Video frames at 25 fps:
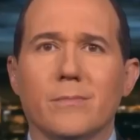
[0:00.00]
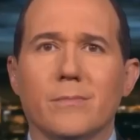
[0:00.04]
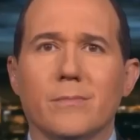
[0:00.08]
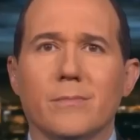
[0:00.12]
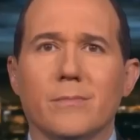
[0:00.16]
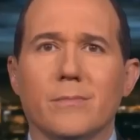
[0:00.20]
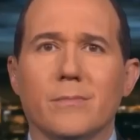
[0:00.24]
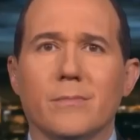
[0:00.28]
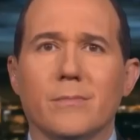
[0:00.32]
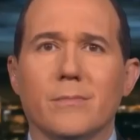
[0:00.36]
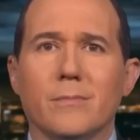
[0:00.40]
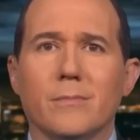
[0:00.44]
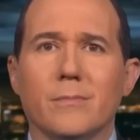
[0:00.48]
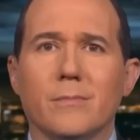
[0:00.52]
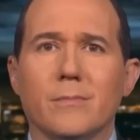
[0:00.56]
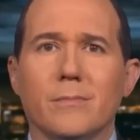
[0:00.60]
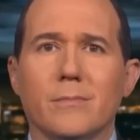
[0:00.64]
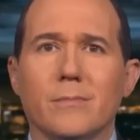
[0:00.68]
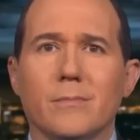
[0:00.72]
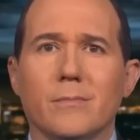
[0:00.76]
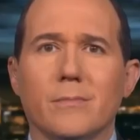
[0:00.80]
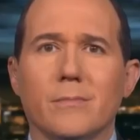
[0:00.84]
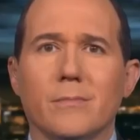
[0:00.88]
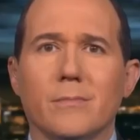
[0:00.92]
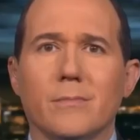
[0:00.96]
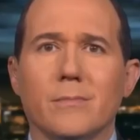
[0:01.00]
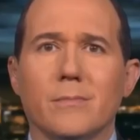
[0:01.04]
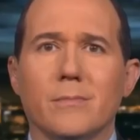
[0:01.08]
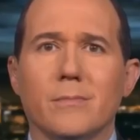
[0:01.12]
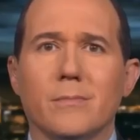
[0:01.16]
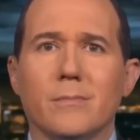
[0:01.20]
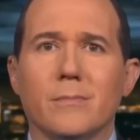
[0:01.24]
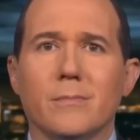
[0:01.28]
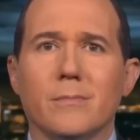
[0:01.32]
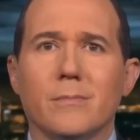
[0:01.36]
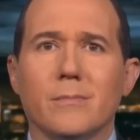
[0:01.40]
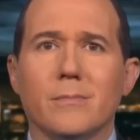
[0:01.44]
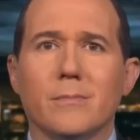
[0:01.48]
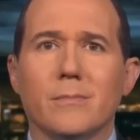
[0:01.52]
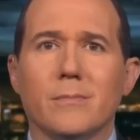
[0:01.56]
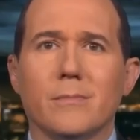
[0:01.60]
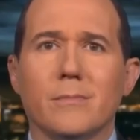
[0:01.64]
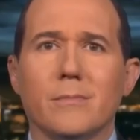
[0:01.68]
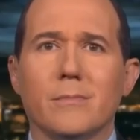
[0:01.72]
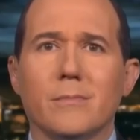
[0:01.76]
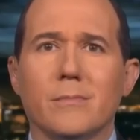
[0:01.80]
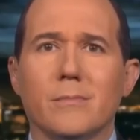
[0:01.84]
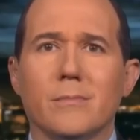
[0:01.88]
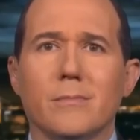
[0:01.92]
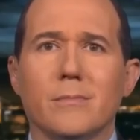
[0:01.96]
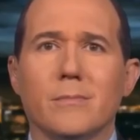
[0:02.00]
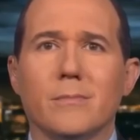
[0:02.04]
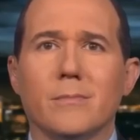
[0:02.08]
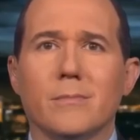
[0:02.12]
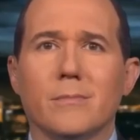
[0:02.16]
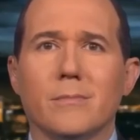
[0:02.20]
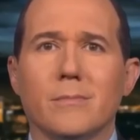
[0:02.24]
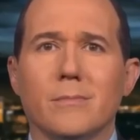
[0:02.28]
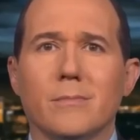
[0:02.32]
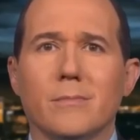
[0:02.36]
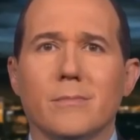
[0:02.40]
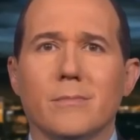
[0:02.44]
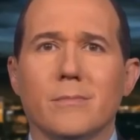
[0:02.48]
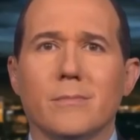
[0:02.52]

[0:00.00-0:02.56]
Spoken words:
(silent)